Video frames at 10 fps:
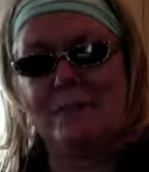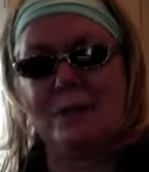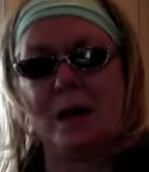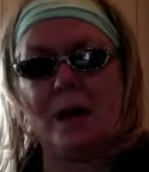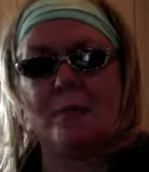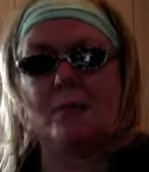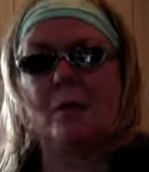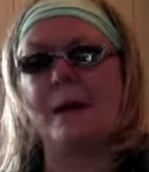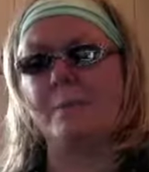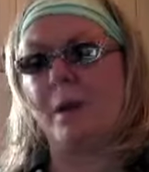time,
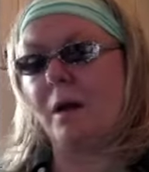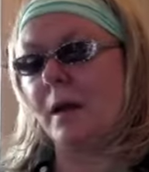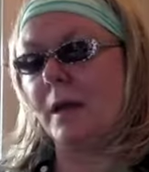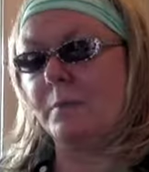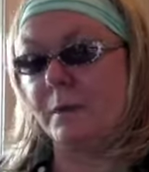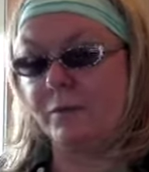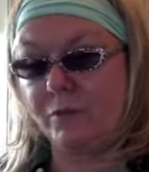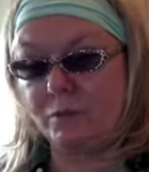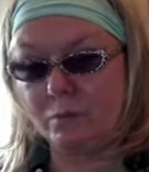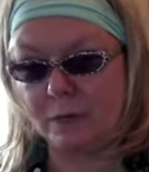Grandpa had been
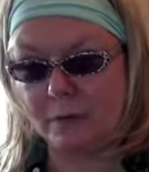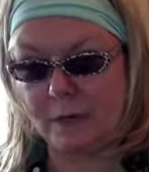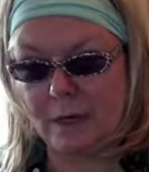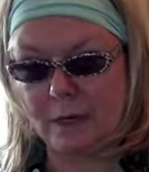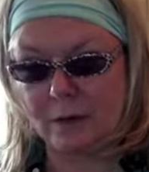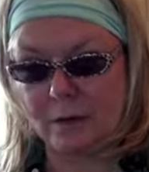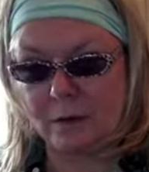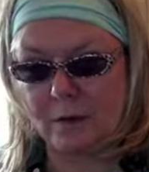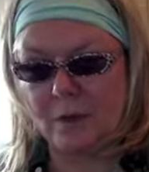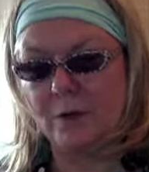fooling around
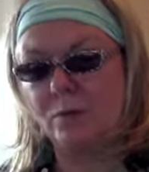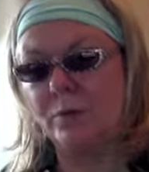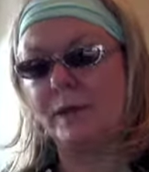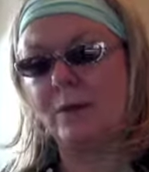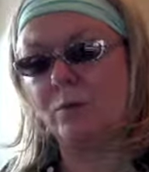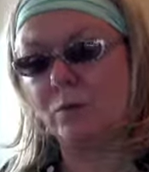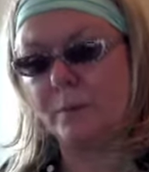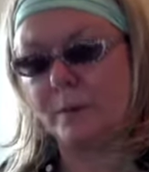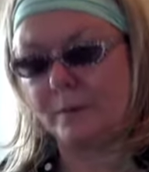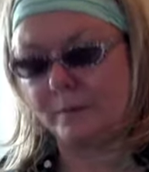with that
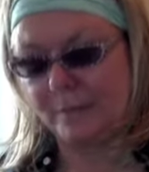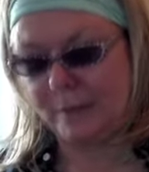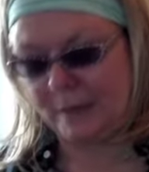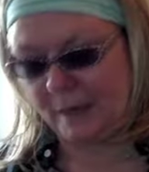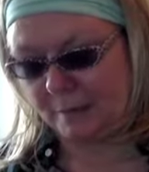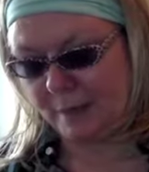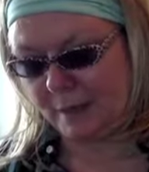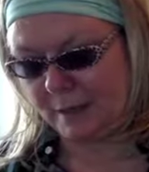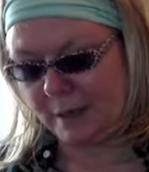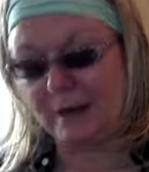woman that he
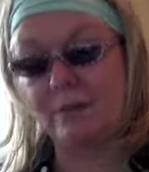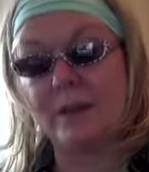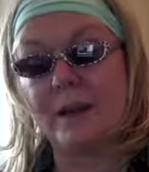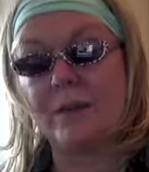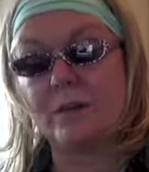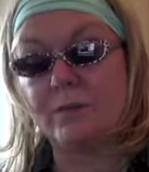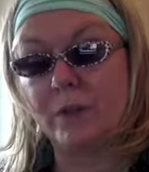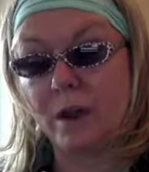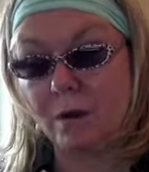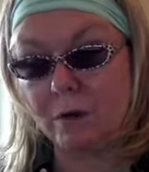met down there in
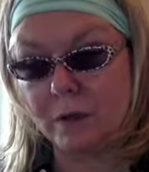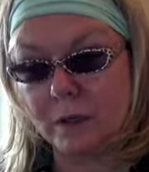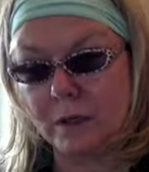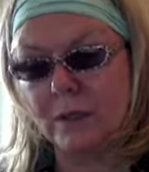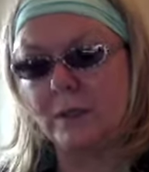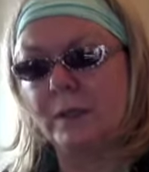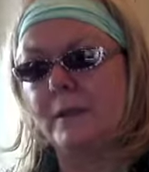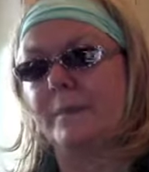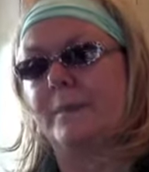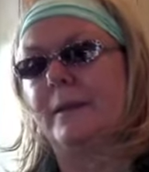Florida
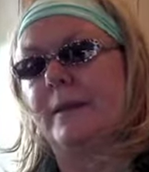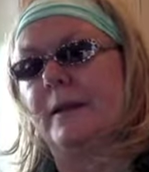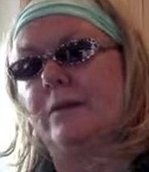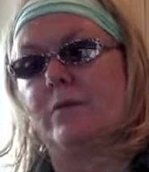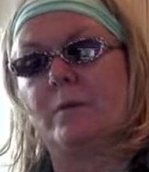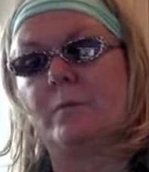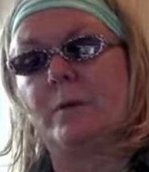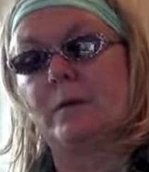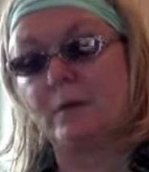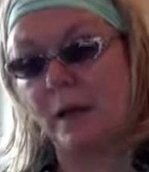from
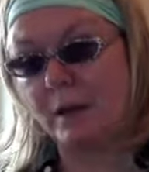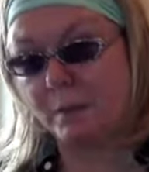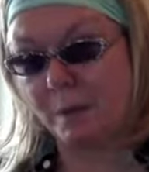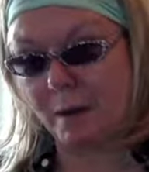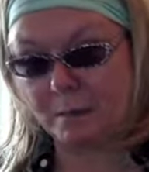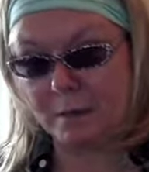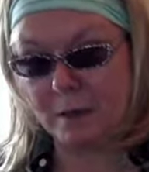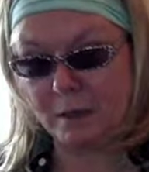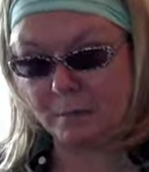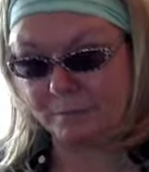the Lollipop
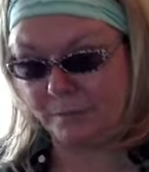Club,